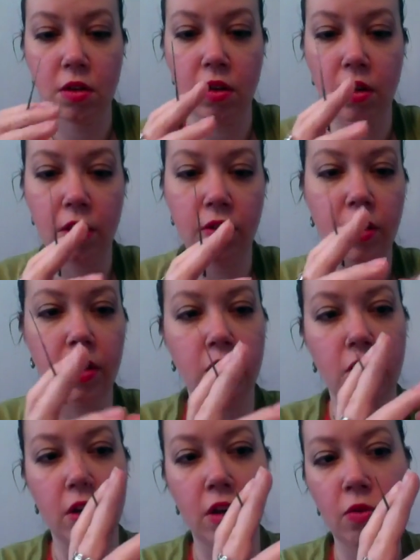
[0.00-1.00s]
And then
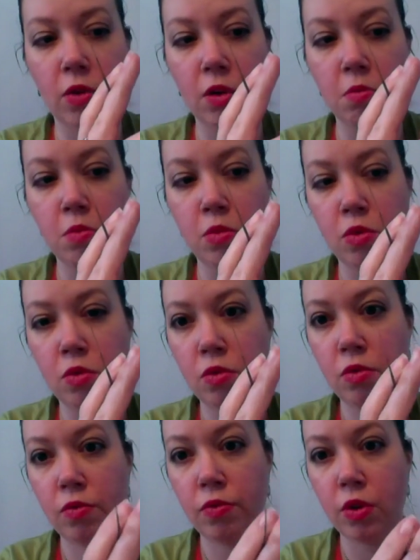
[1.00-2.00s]
you're going to want to
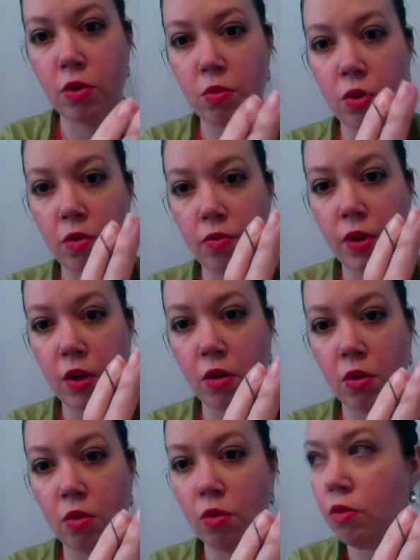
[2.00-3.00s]
move your roving
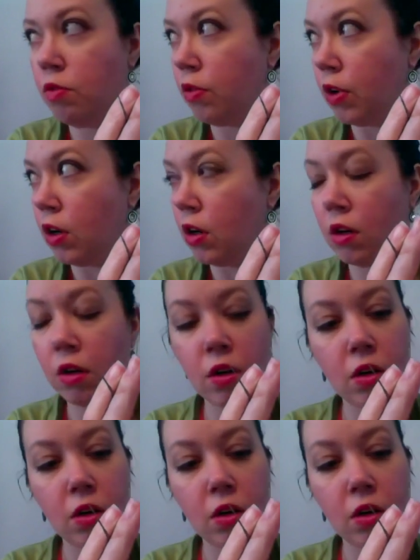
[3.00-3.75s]
over